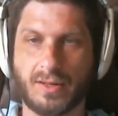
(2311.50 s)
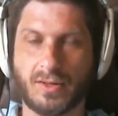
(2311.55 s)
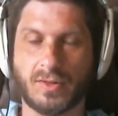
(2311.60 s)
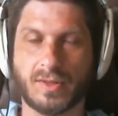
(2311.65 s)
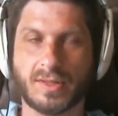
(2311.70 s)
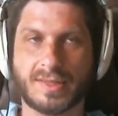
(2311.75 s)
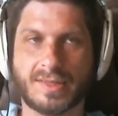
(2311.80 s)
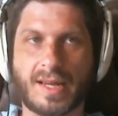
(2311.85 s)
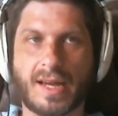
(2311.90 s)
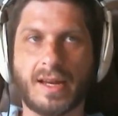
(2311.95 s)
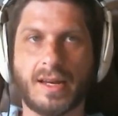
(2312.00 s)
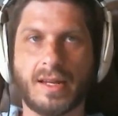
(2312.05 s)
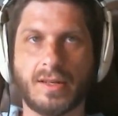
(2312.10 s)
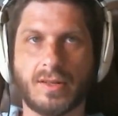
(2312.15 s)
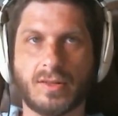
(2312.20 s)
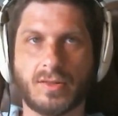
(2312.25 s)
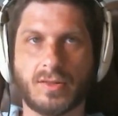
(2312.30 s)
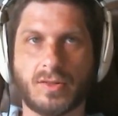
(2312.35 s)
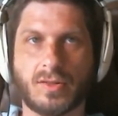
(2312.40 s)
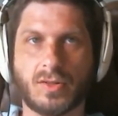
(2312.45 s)

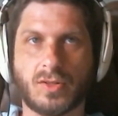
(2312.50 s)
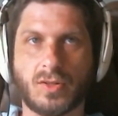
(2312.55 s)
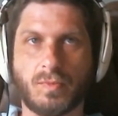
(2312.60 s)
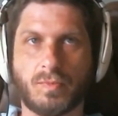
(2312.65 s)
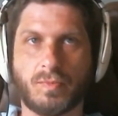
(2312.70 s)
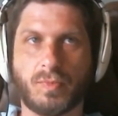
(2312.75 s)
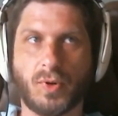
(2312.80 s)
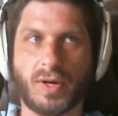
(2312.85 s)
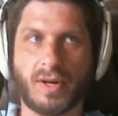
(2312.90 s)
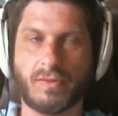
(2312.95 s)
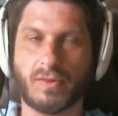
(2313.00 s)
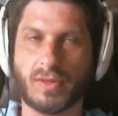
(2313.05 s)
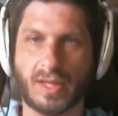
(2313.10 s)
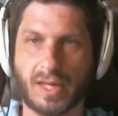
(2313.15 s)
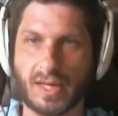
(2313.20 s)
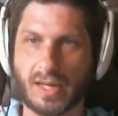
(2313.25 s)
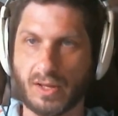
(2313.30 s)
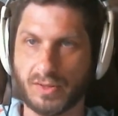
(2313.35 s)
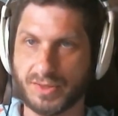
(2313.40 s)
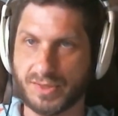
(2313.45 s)
deciding to put
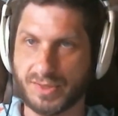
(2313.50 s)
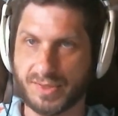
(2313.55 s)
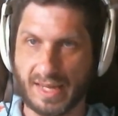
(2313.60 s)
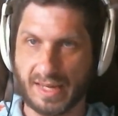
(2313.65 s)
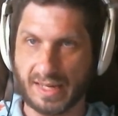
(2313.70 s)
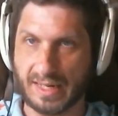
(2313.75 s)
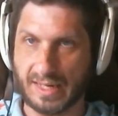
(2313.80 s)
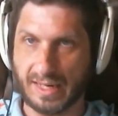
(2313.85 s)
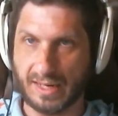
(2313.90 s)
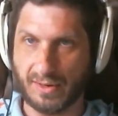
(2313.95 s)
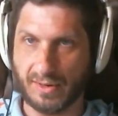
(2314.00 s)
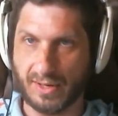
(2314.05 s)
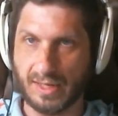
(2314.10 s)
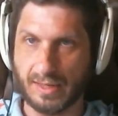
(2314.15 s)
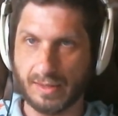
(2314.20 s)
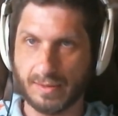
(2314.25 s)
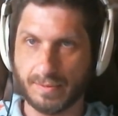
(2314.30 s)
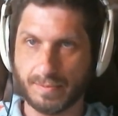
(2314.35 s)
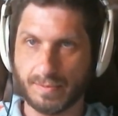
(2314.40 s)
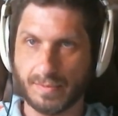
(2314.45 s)
everything else secondary.